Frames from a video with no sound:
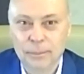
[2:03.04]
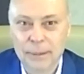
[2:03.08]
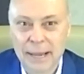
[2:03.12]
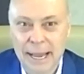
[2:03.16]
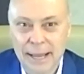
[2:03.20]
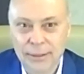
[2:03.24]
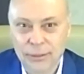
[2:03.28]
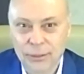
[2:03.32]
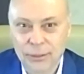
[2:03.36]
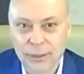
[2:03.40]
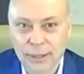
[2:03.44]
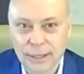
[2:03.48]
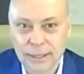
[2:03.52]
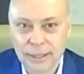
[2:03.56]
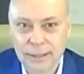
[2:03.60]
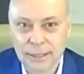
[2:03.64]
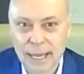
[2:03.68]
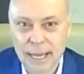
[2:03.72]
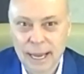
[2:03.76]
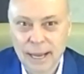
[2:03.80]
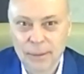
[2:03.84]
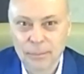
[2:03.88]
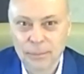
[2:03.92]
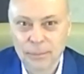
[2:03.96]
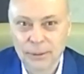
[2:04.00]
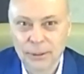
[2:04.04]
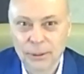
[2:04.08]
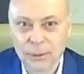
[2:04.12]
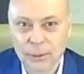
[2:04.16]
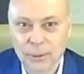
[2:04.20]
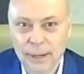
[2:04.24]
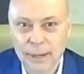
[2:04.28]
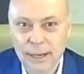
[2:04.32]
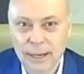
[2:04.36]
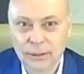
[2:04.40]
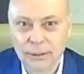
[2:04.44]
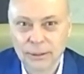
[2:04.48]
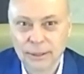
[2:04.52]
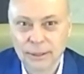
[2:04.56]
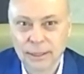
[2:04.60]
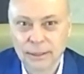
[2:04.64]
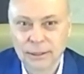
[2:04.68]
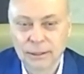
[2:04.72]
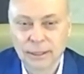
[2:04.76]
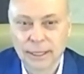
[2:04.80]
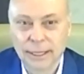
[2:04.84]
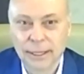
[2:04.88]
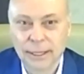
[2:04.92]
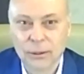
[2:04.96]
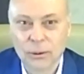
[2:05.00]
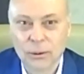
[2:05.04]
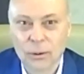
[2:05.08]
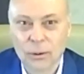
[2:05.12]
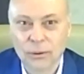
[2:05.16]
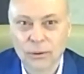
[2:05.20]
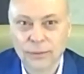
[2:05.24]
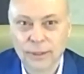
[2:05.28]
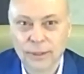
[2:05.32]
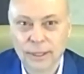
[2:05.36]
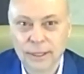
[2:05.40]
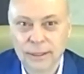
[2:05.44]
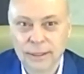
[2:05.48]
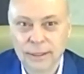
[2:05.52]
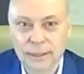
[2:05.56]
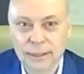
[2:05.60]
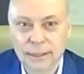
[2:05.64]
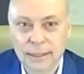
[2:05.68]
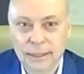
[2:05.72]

bad things happen around us, like COVID,